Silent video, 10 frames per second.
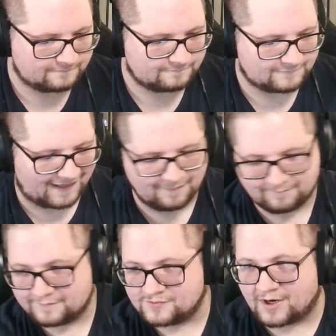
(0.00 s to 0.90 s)
Damn.
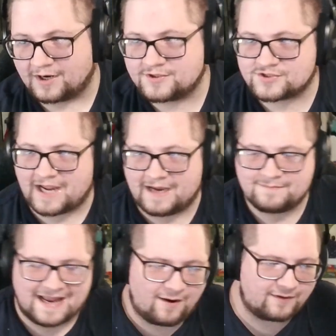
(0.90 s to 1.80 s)
Zard just came
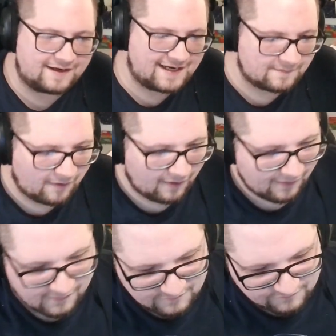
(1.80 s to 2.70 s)
down and hit him hard and